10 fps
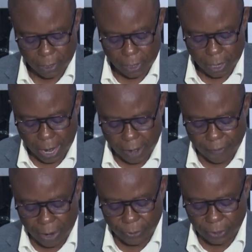
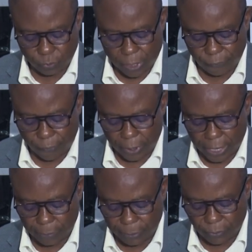However, within 24
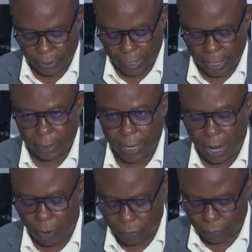years between then and
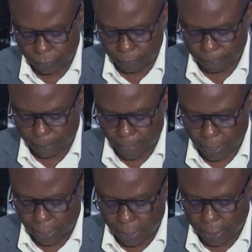now,
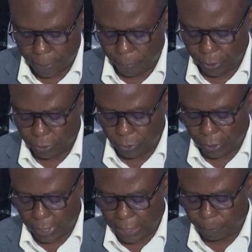the political
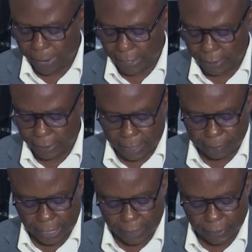class parading
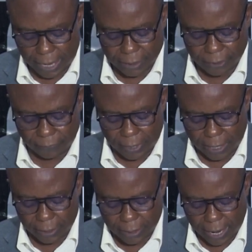themselves as
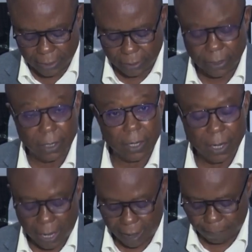civilian leaders
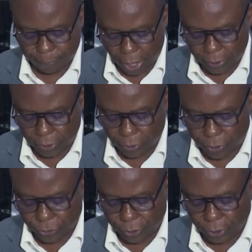have brought the
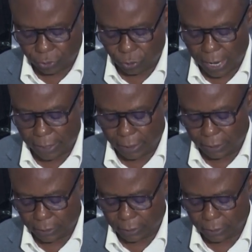country to her
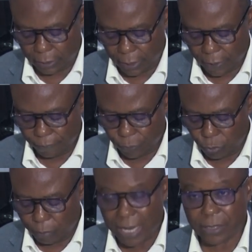knees
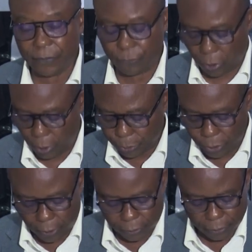through massive
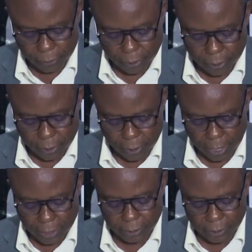corruption
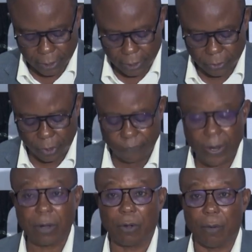and stealing of
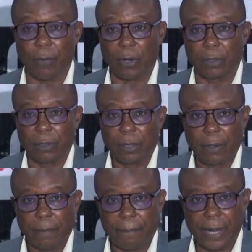our common
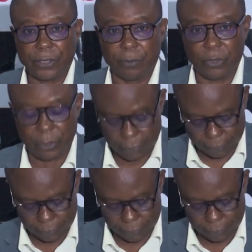patrimony.